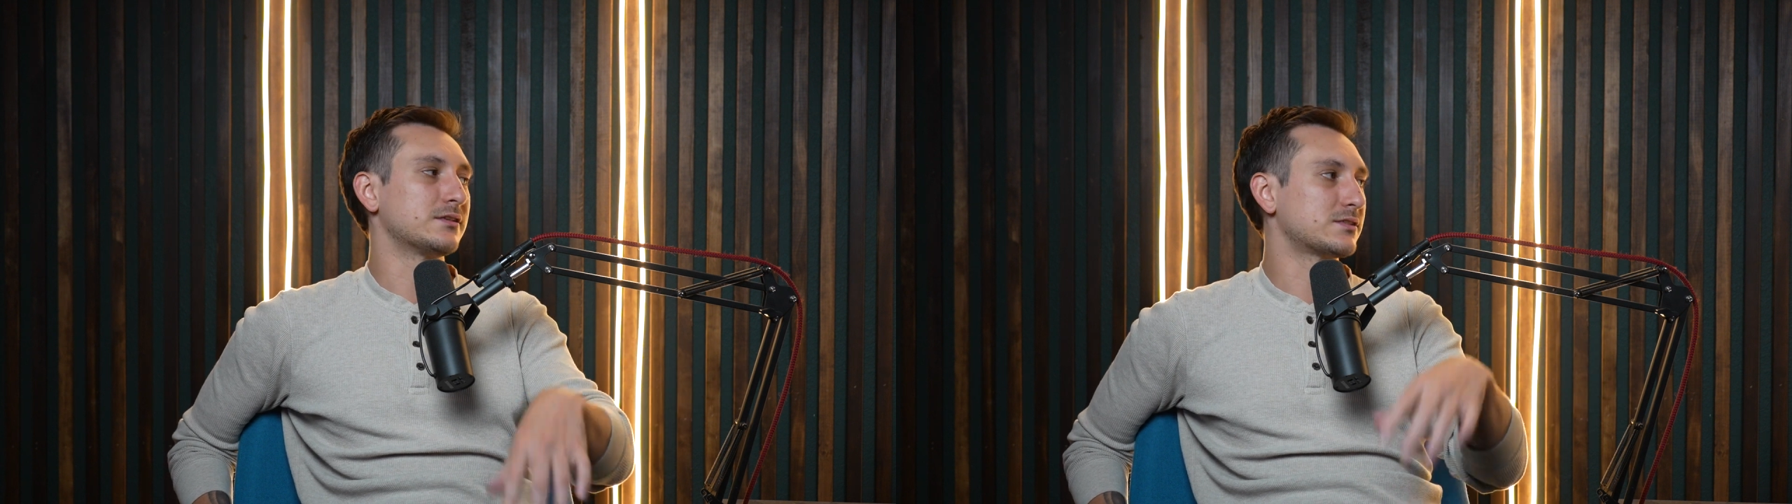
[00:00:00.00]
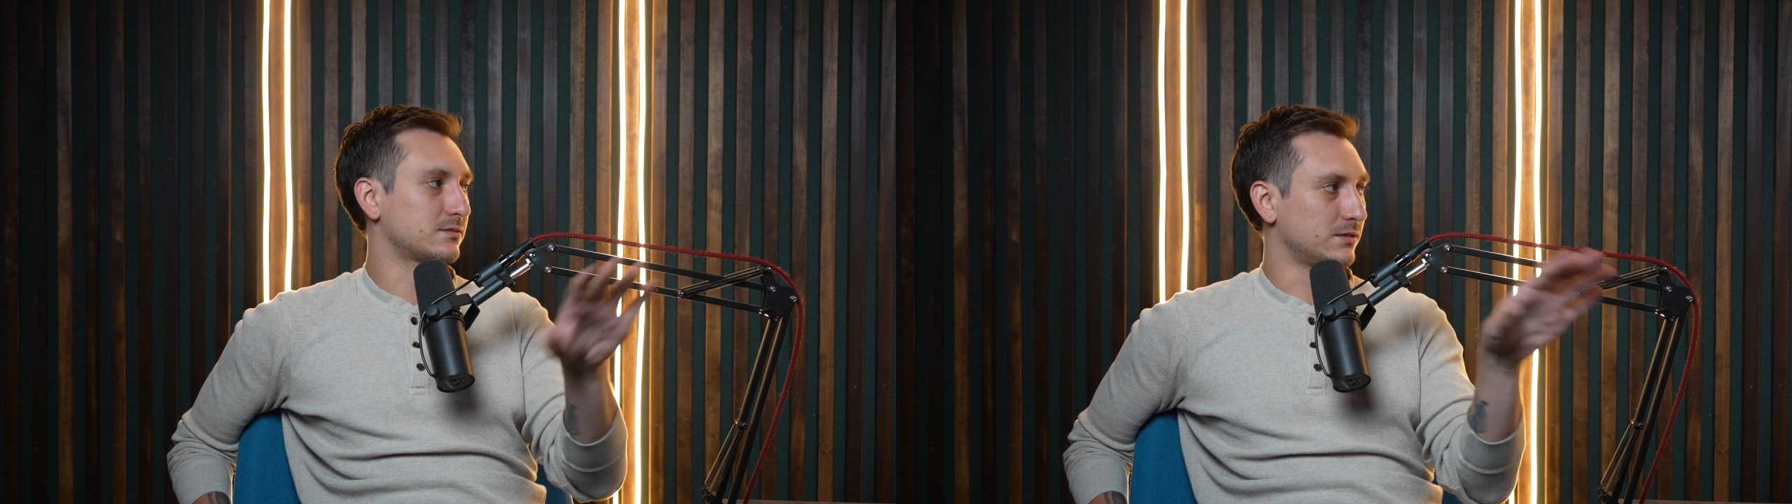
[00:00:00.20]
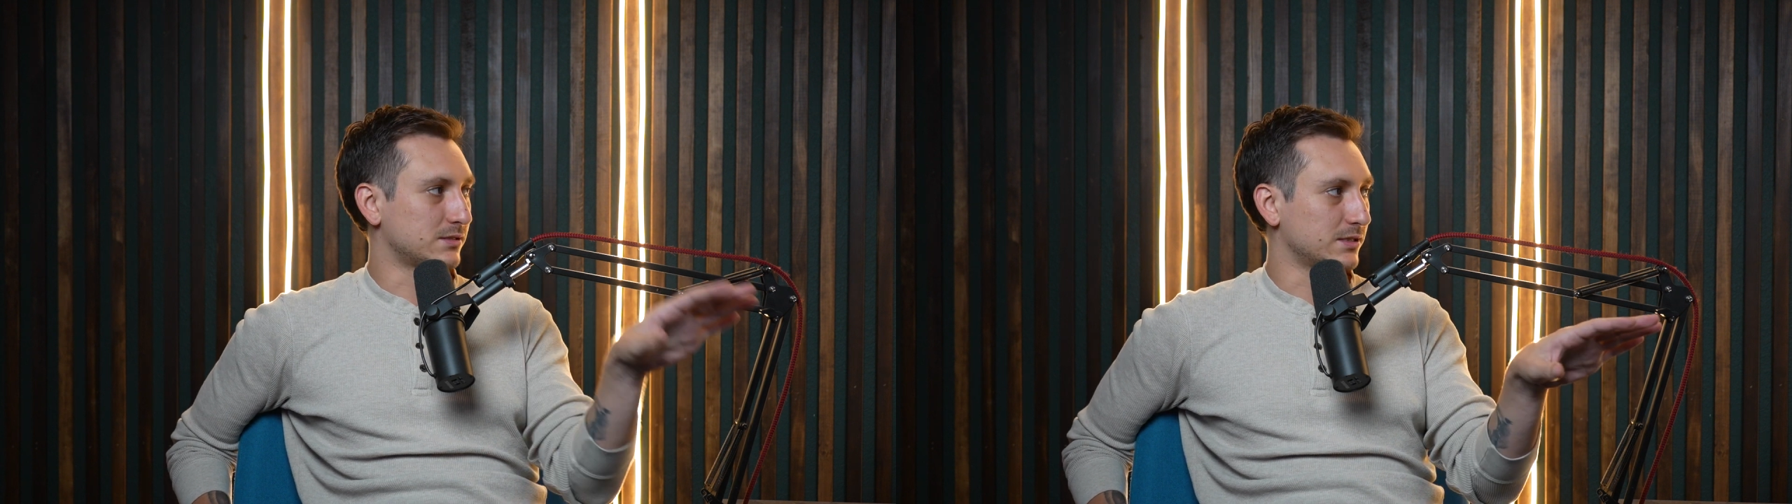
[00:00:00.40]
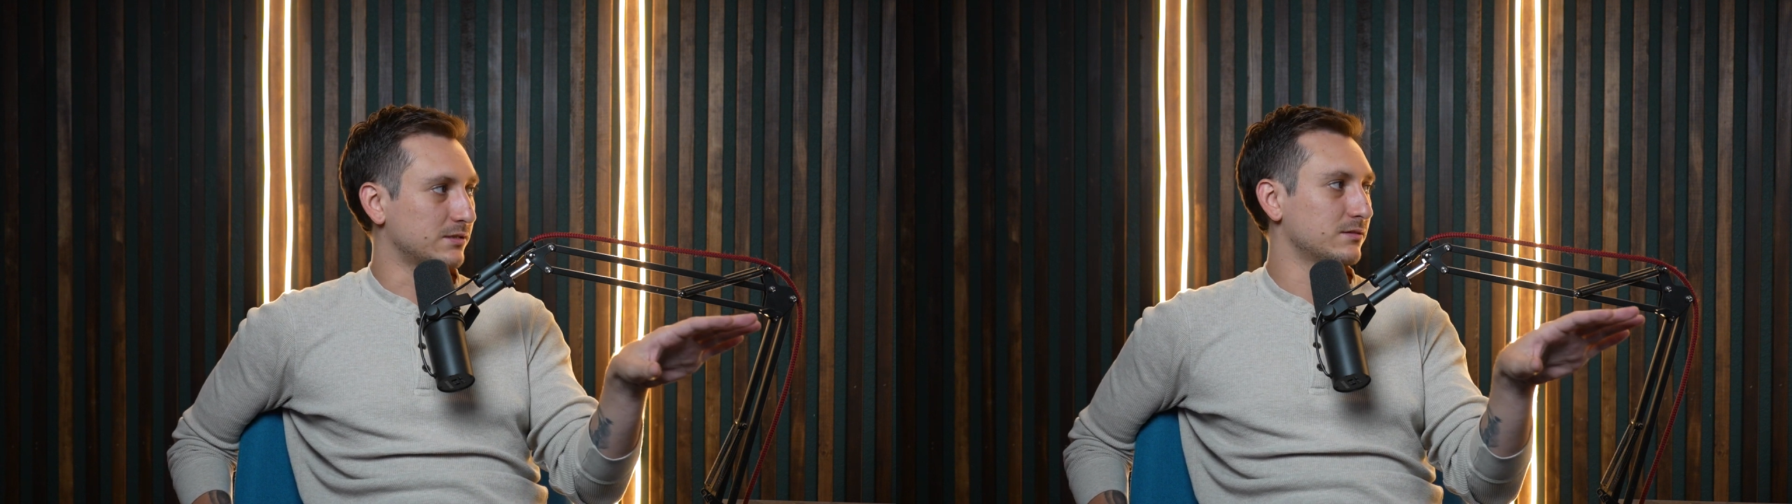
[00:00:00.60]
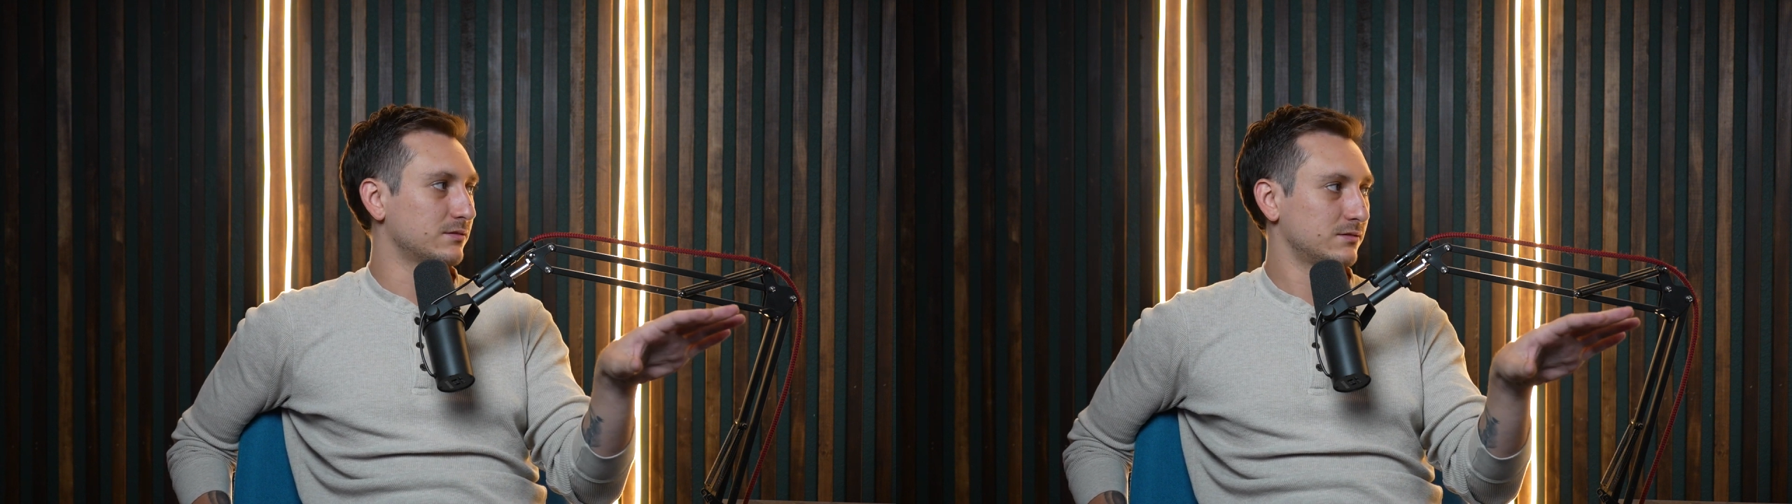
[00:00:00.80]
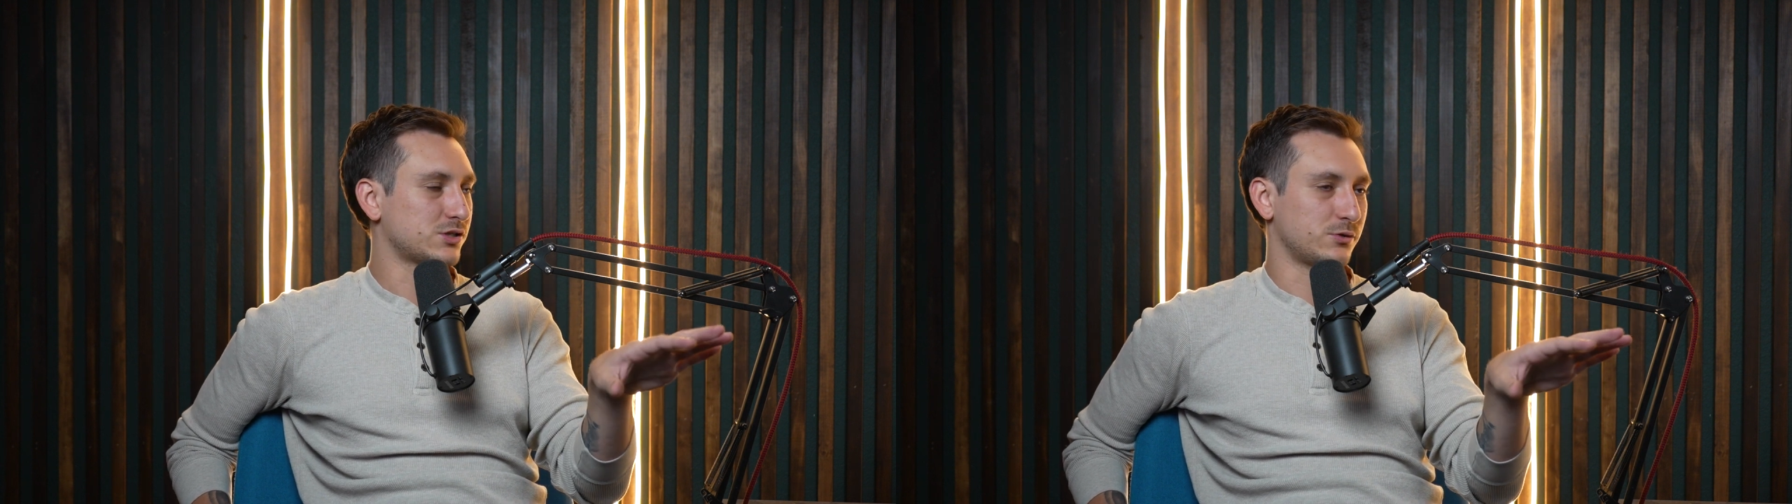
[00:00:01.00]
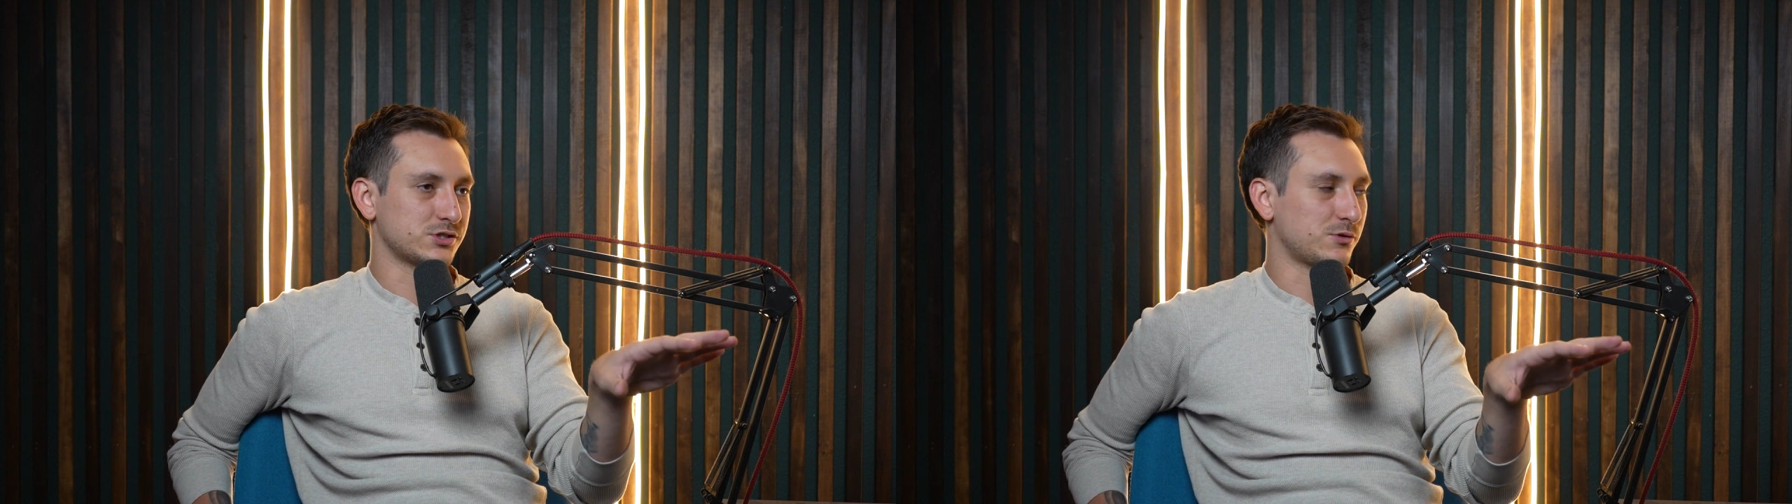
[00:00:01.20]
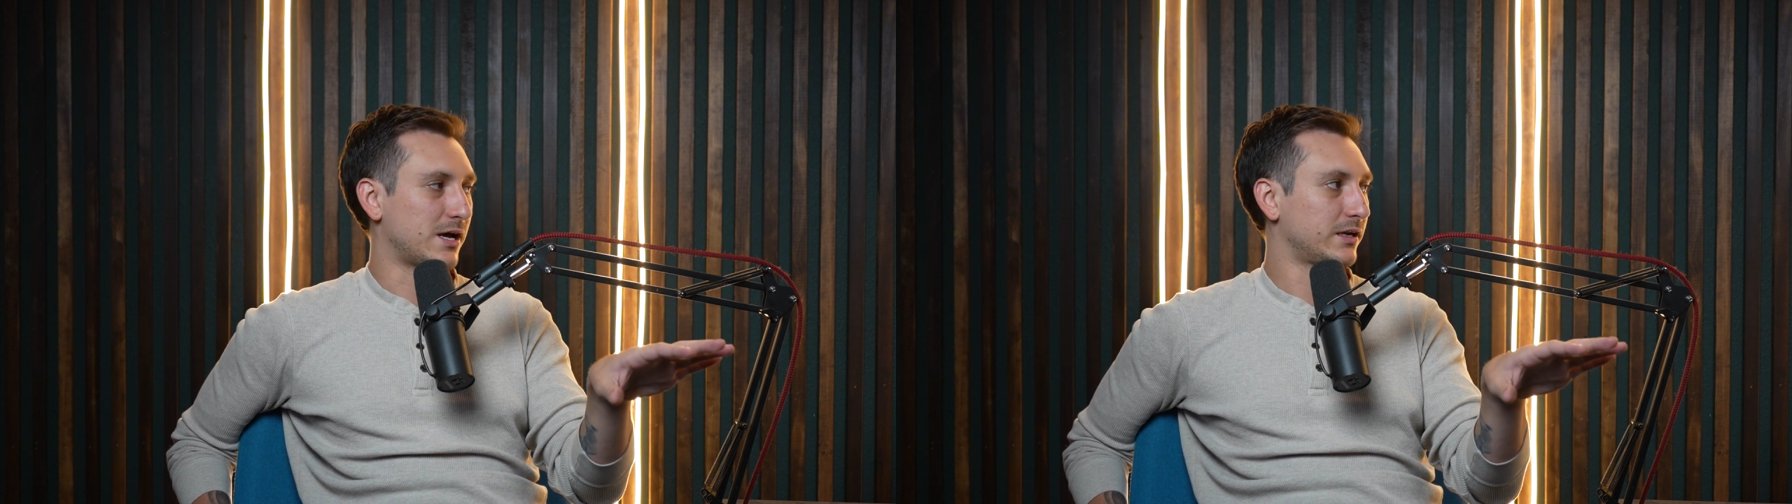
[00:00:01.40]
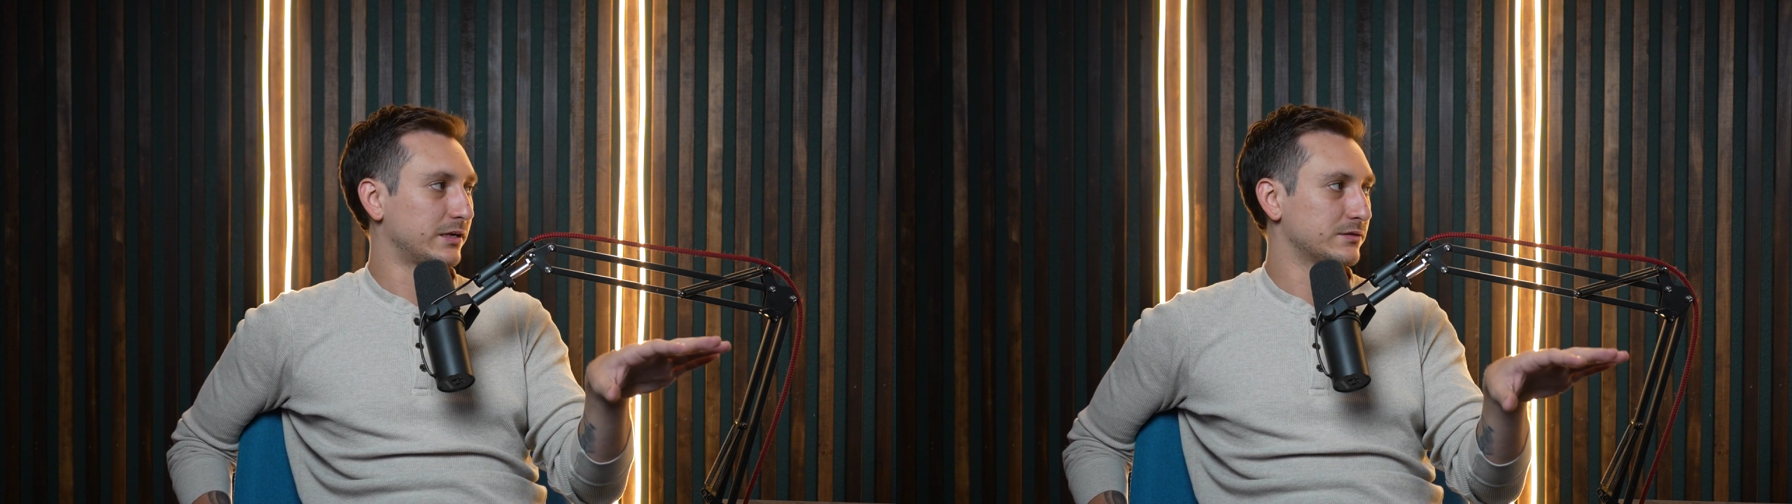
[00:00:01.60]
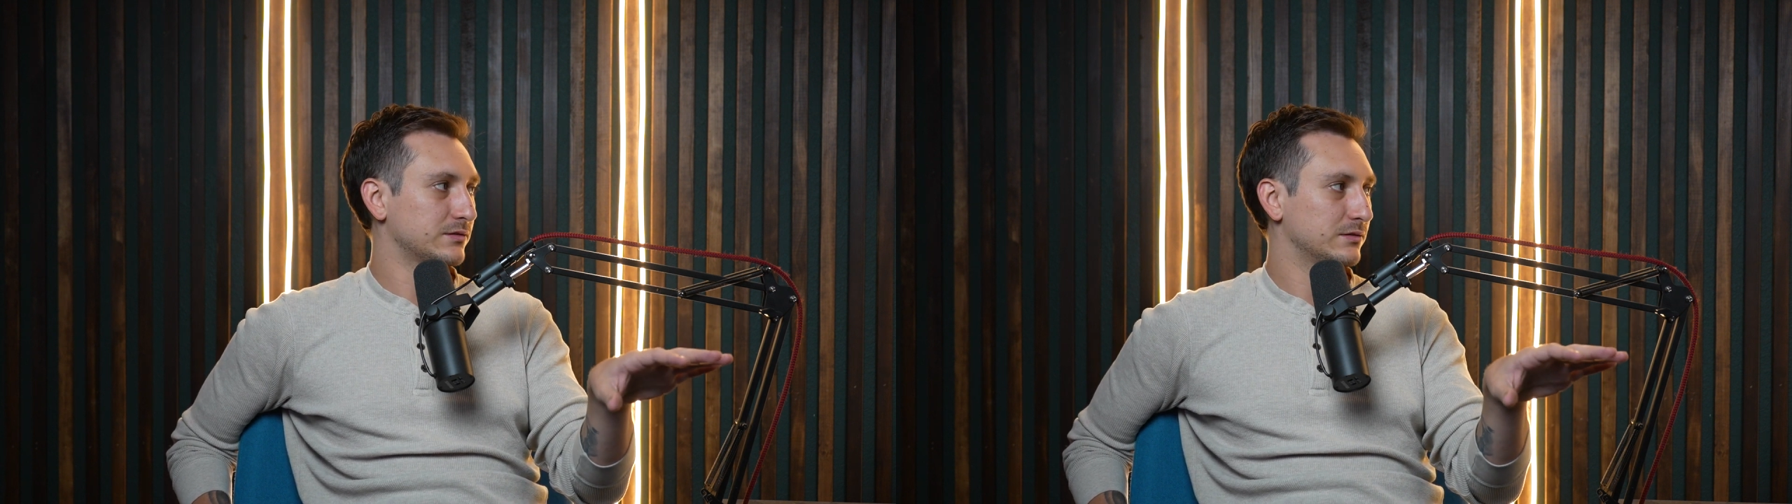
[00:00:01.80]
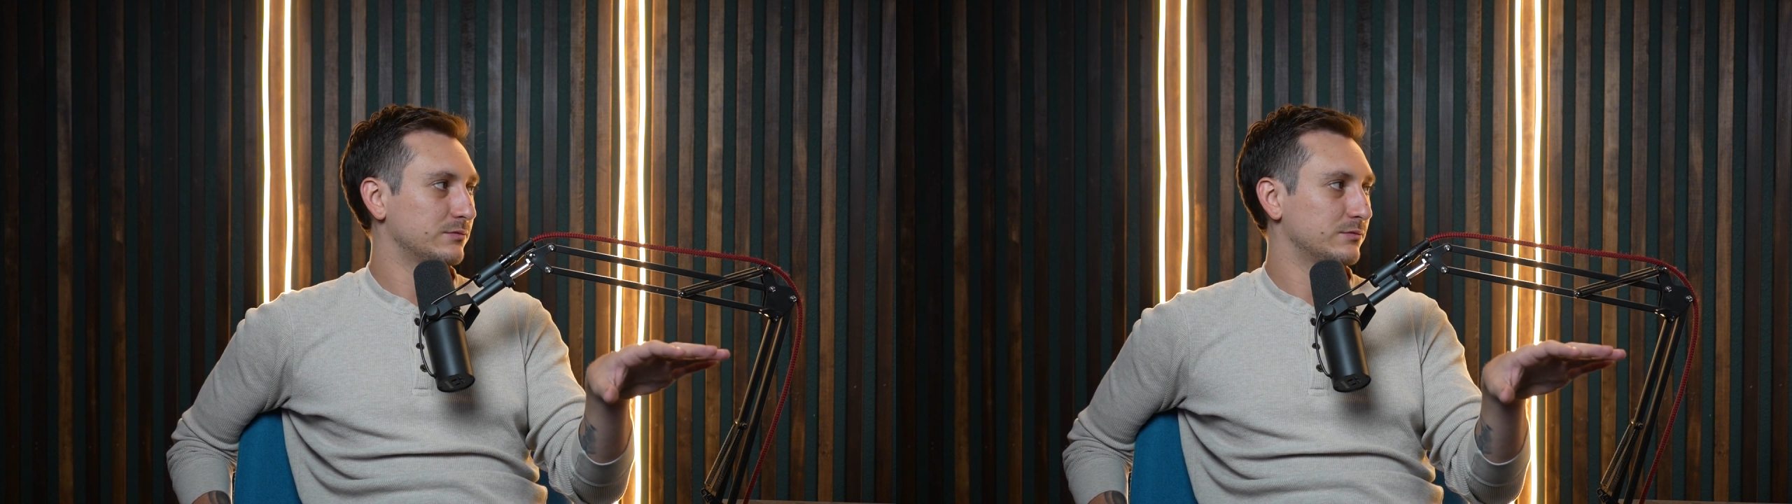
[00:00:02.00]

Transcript: let's get so-and-so out of here,